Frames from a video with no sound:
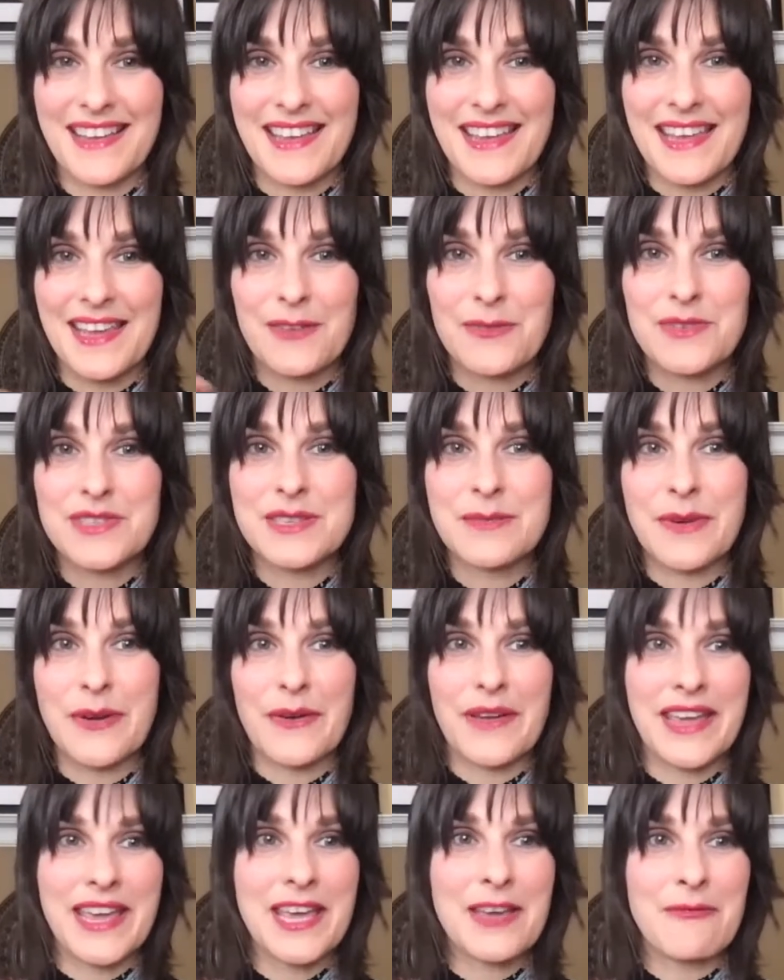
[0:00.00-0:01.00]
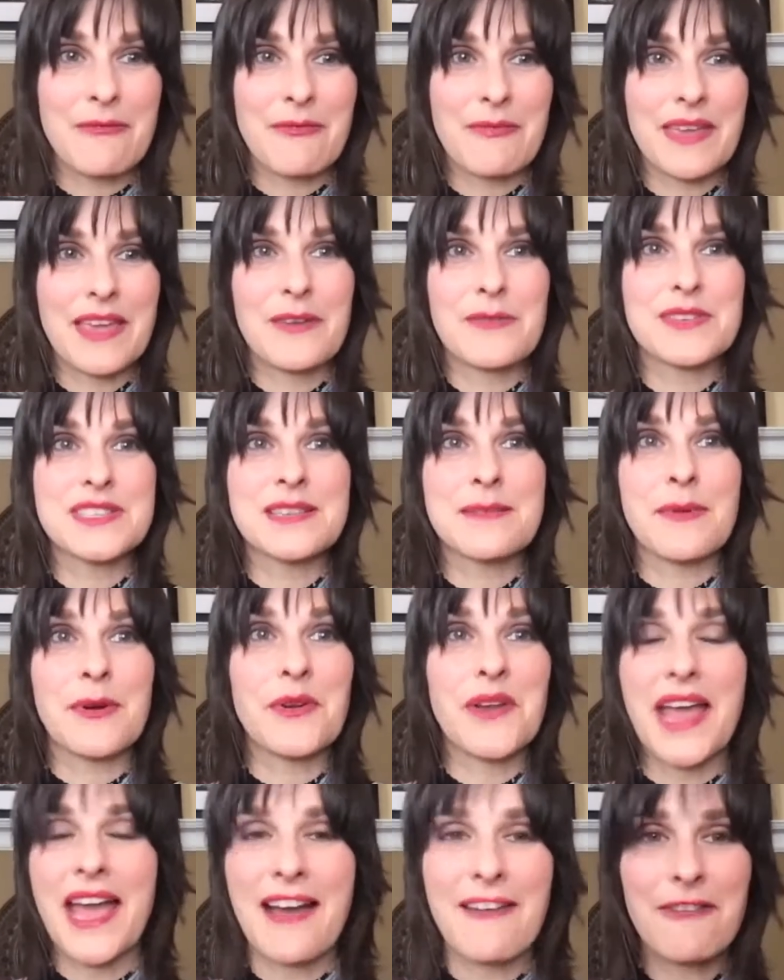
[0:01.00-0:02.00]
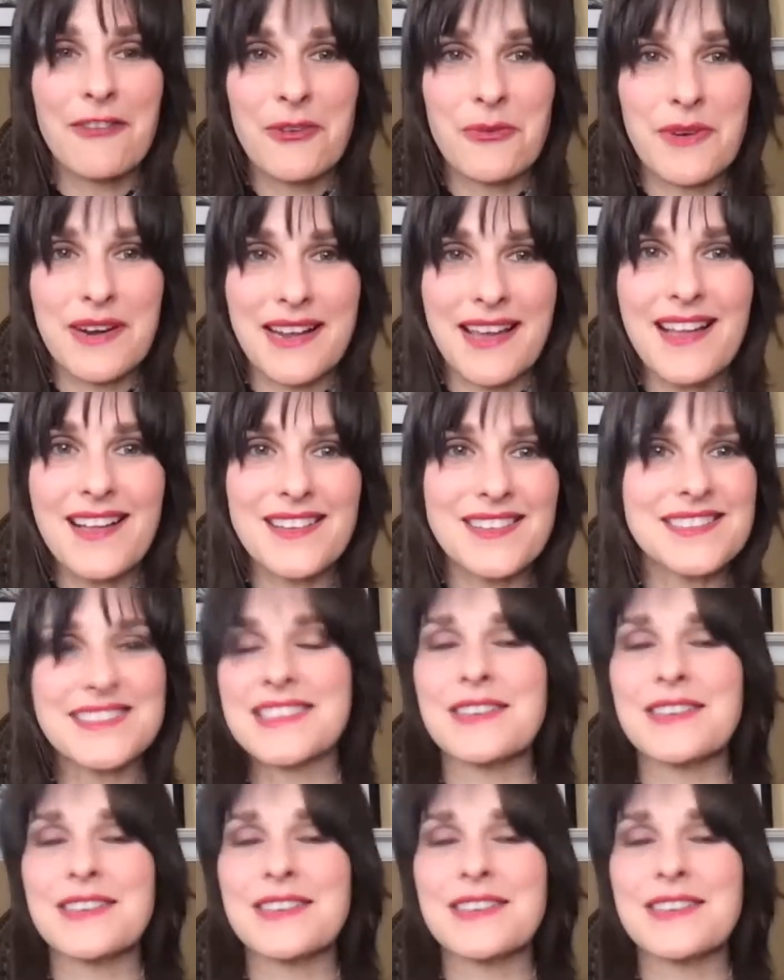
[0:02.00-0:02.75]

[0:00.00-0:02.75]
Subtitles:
It was about him. It was about everyone else.